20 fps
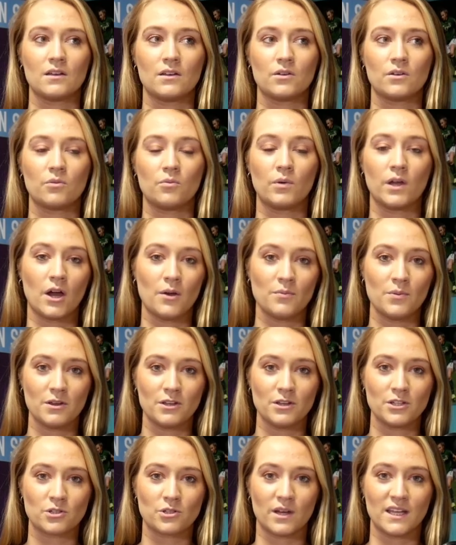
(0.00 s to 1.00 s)
We hope you
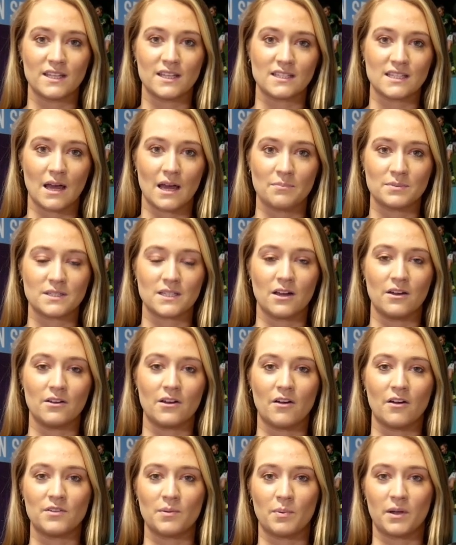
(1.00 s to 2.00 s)
enjoyed this episode
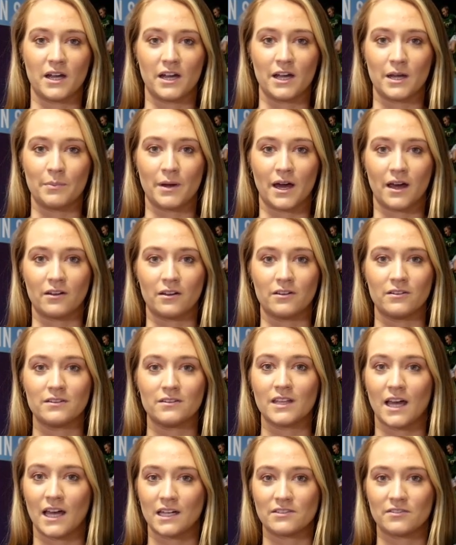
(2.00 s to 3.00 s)
of the Period Panel.
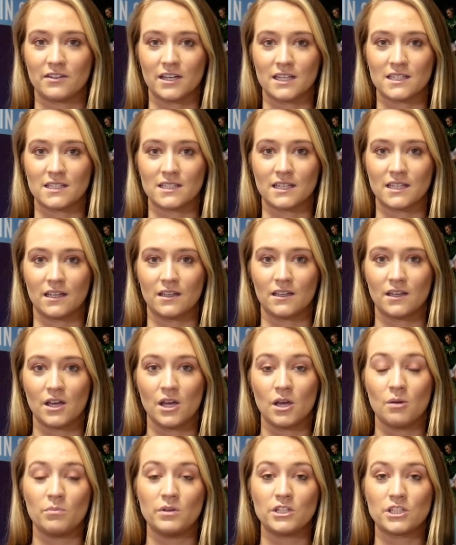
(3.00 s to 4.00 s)
Thanks for listening.
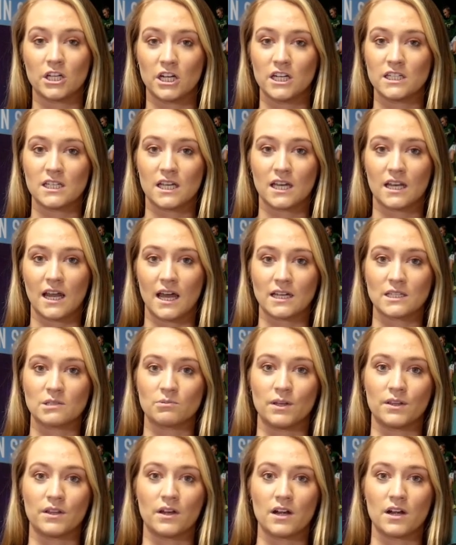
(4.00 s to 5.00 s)
Be sure to connect
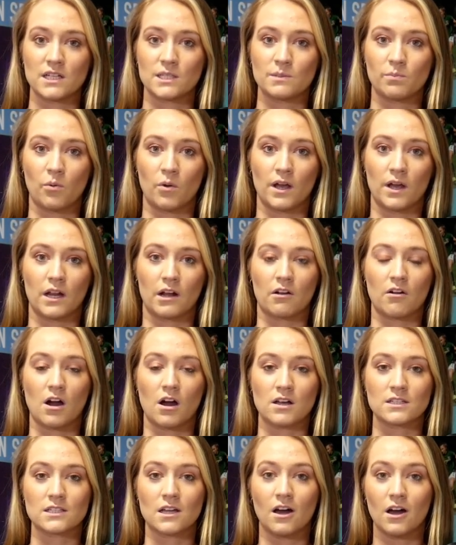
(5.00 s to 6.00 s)
with Her Sport
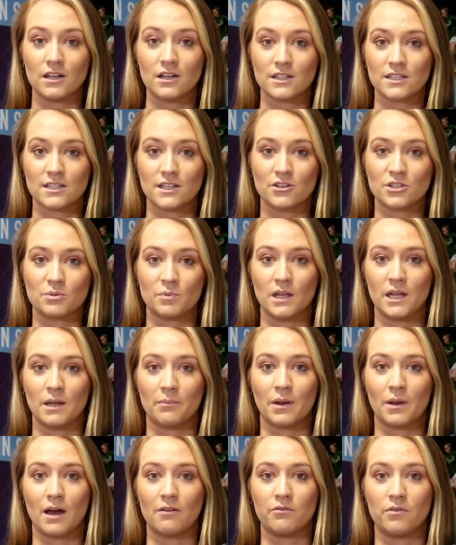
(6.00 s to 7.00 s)
across all of the social media
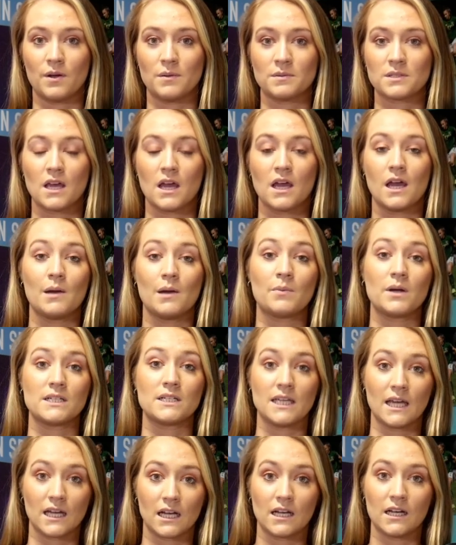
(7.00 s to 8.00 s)
platforms,
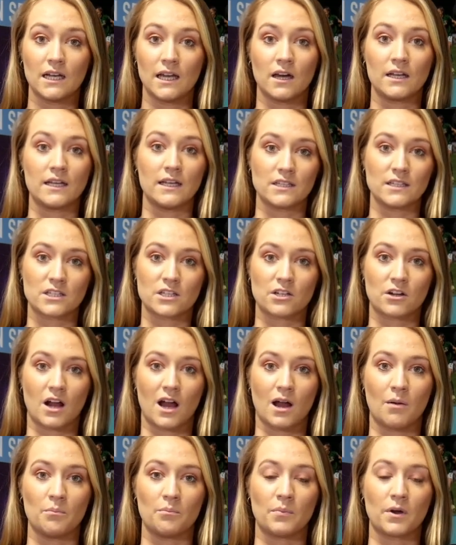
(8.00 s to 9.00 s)
particularly on
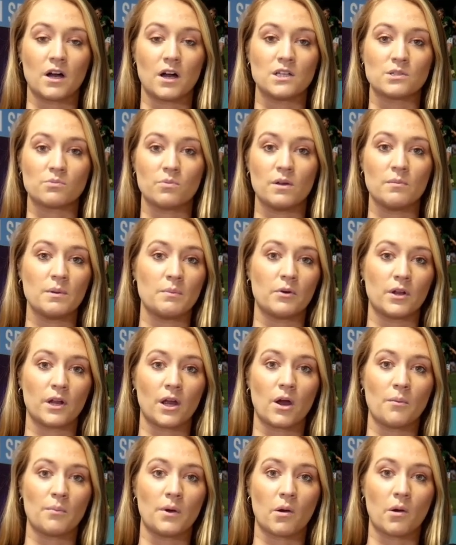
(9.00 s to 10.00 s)
Instagram, because we'll be putting
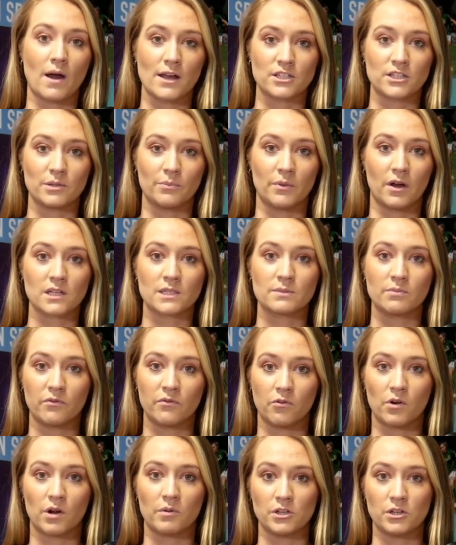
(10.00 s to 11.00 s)
up a question box
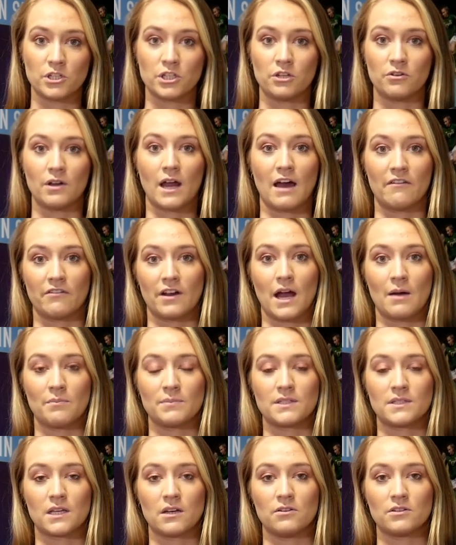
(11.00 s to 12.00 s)
before we shoot every
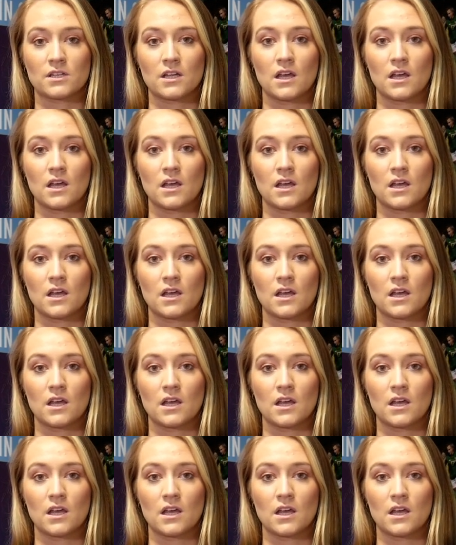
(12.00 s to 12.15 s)
episode.